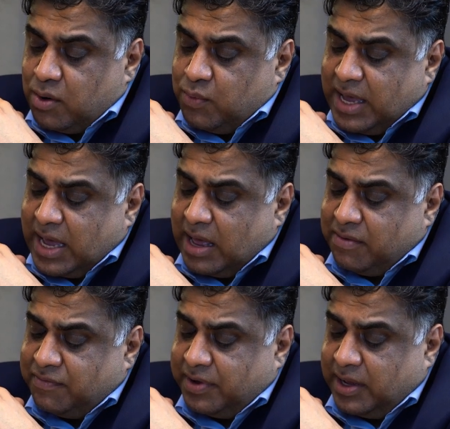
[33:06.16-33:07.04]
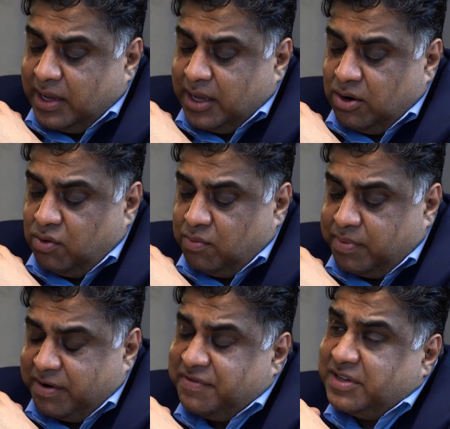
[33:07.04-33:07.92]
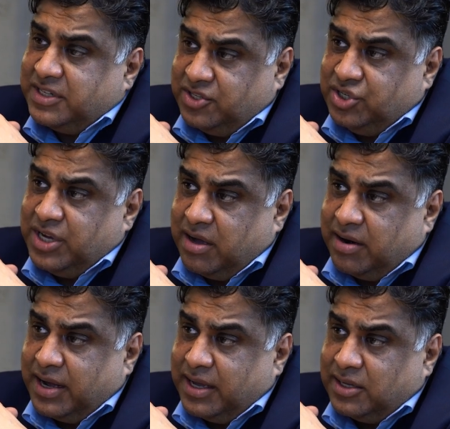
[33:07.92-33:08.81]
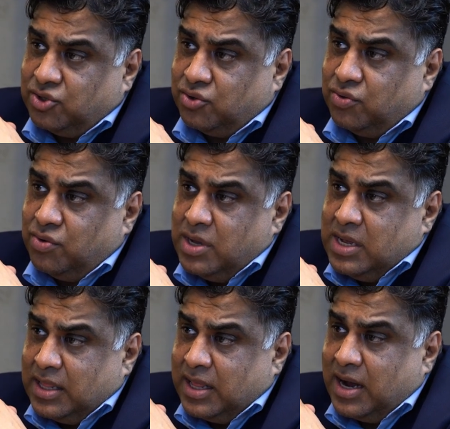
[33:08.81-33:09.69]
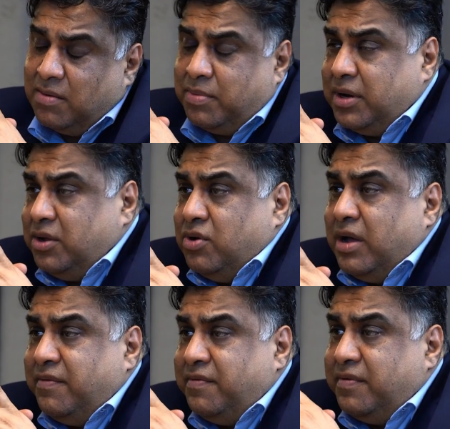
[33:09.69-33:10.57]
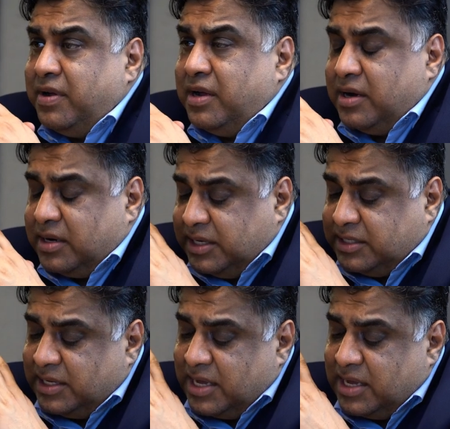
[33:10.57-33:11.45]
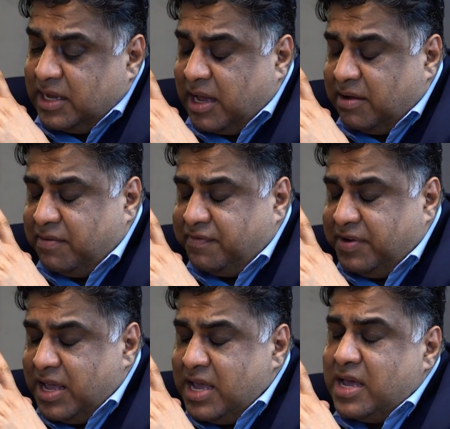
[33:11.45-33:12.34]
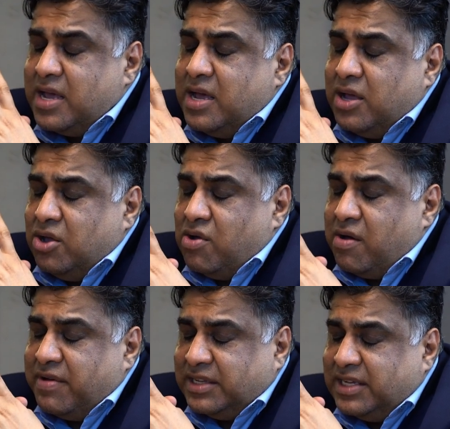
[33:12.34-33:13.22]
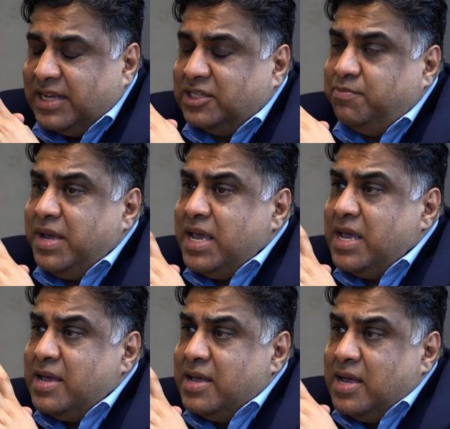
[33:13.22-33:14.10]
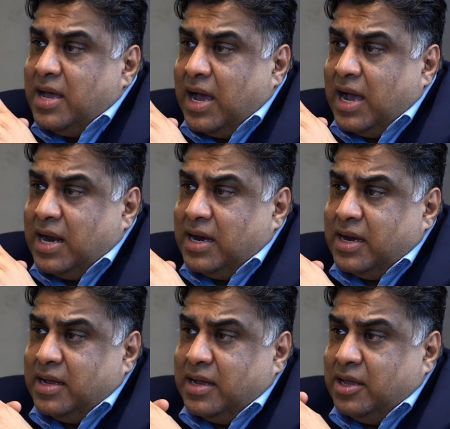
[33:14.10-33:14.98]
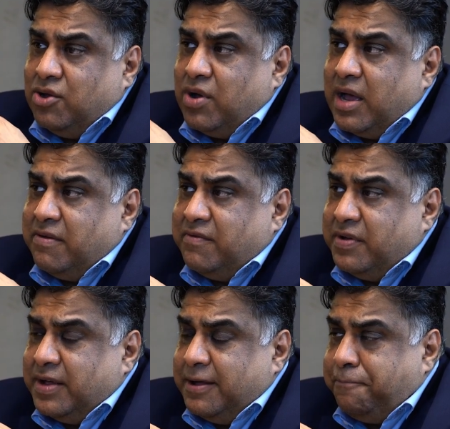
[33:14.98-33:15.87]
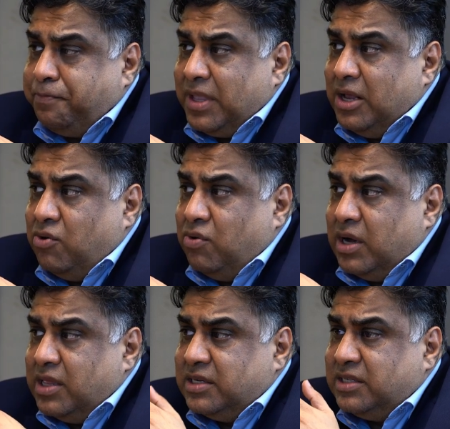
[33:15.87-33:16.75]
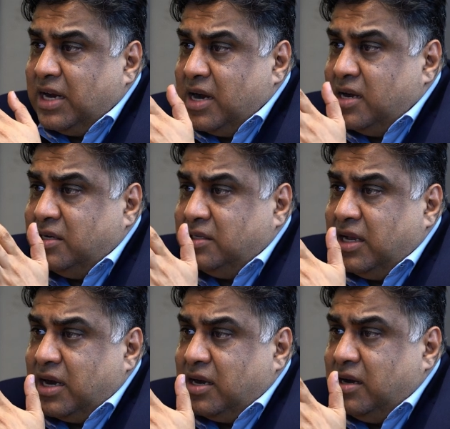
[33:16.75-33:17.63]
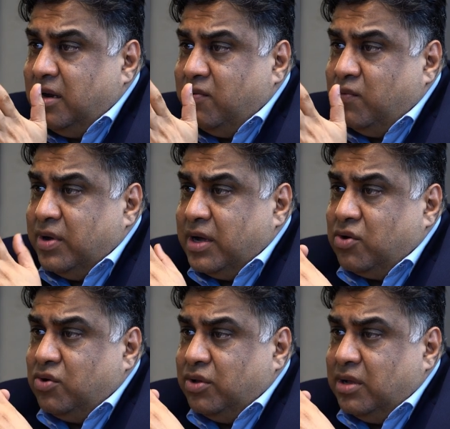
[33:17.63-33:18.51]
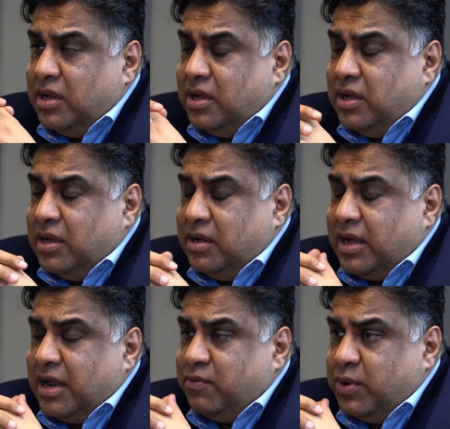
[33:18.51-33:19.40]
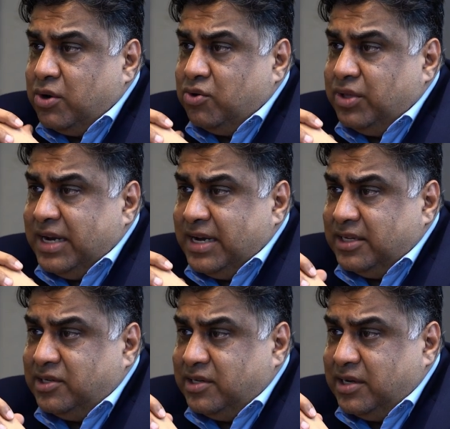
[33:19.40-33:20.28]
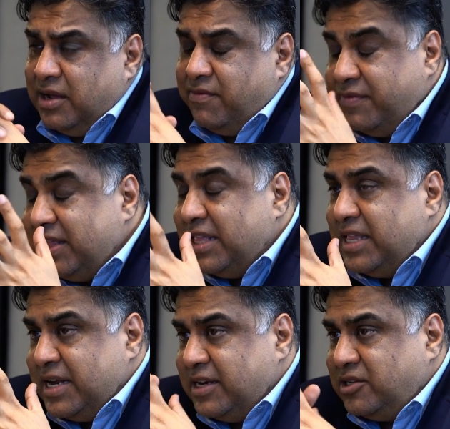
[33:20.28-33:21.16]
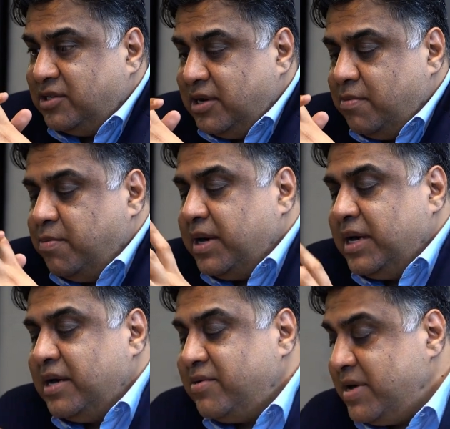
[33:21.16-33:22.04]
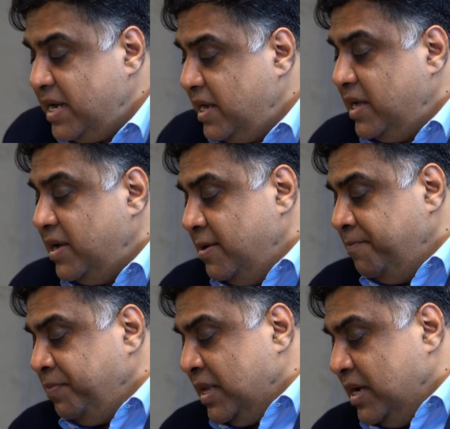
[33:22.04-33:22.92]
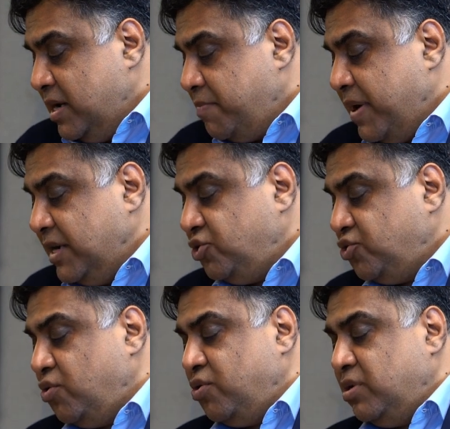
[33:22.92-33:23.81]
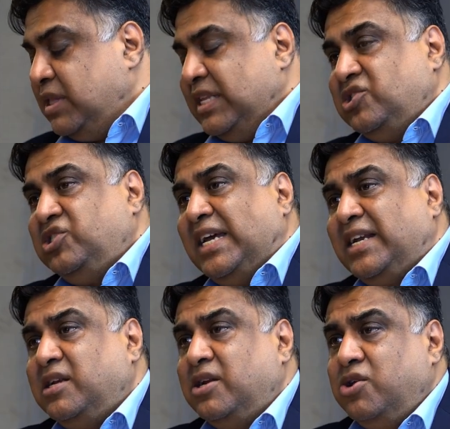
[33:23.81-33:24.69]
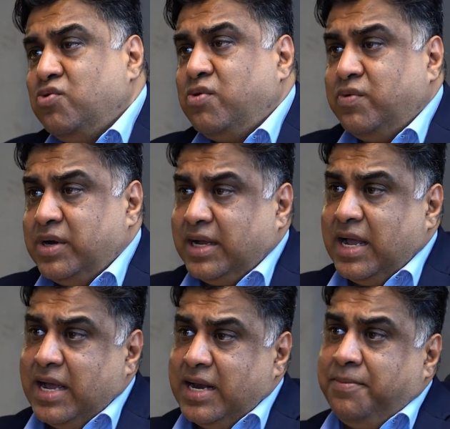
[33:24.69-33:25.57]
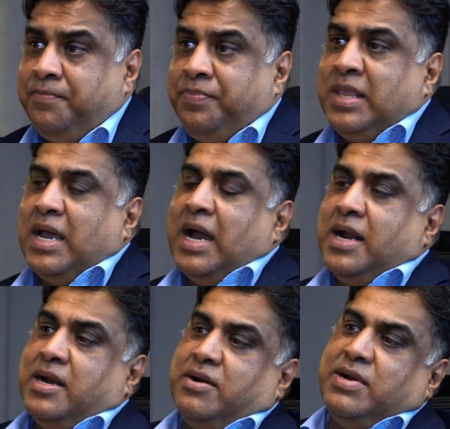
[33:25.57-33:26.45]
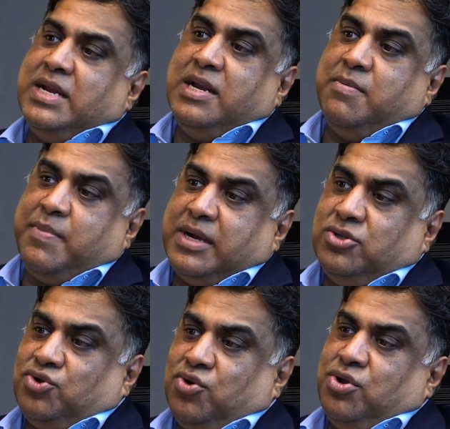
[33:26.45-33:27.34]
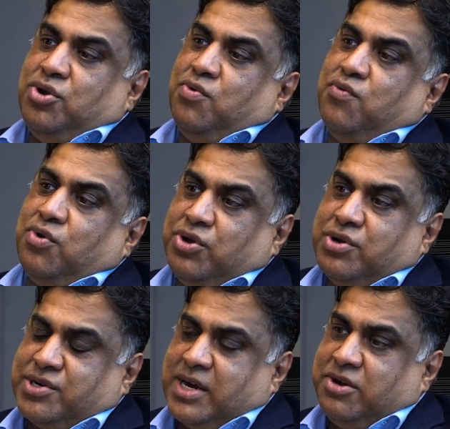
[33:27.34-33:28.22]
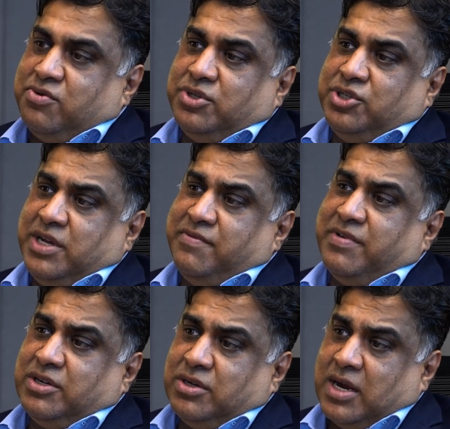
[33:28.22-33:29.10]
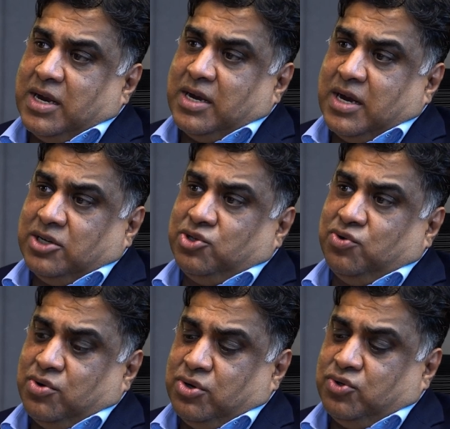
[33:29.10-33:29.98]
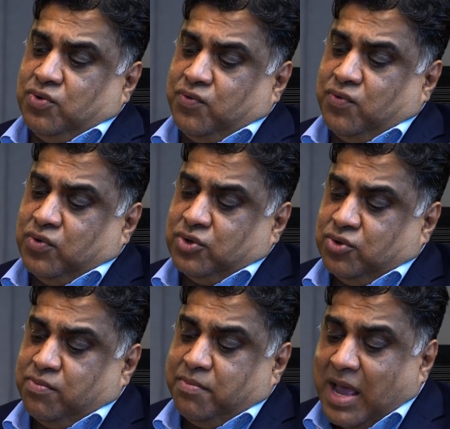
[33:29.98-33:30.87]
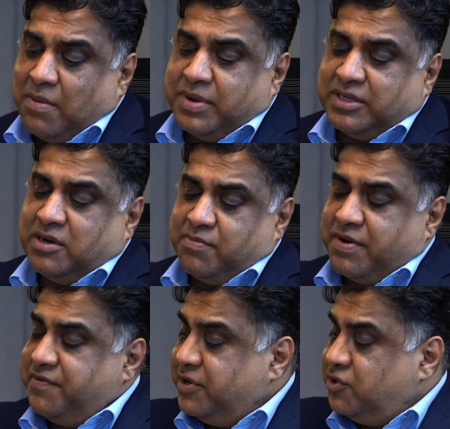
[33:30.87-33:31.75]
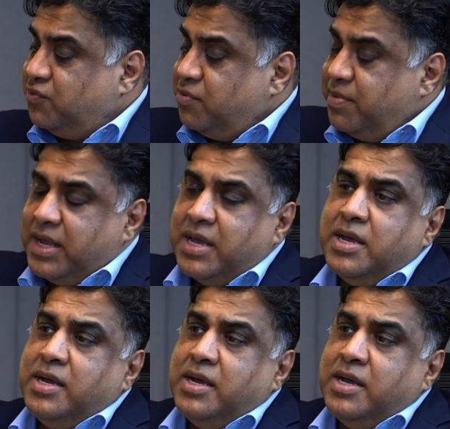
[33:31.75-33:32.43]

we have preferences GRI, so that, but you have TCFD, you have SASP, and you have other standards that can work on the industry, within the industry. But it really depends on the sector you are working in, and it really depends on what you're trying to achieve and so on and so forth. So my personal preference would be